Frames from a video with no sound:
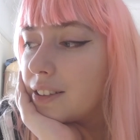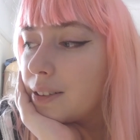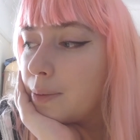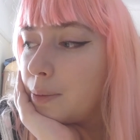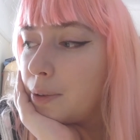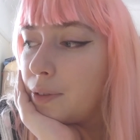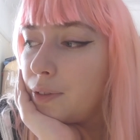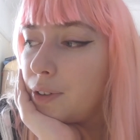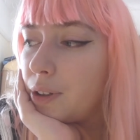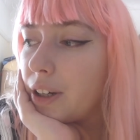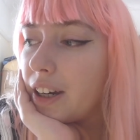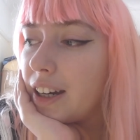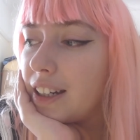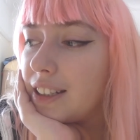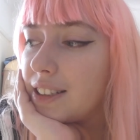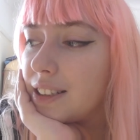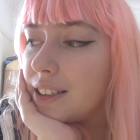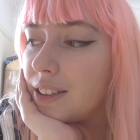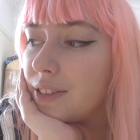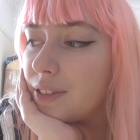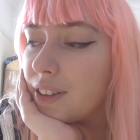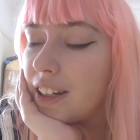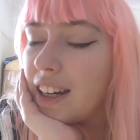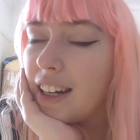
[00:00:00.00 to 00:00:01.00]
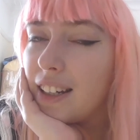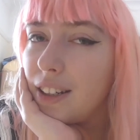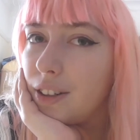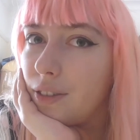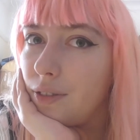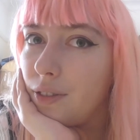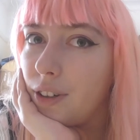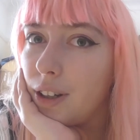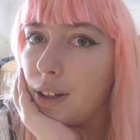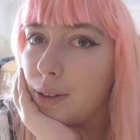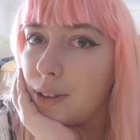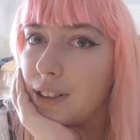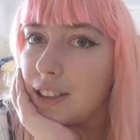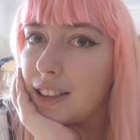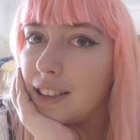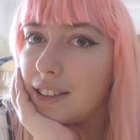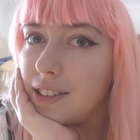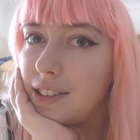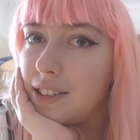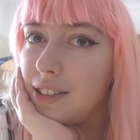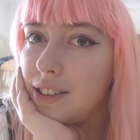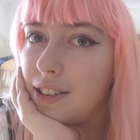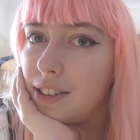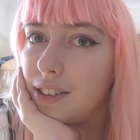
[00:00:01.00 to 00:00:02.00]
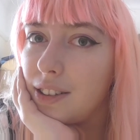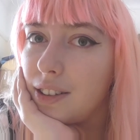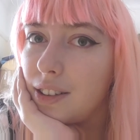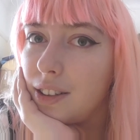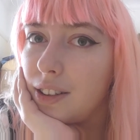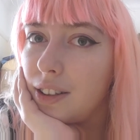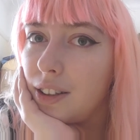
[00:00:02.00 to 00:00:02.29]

some of you guys have kind of noticed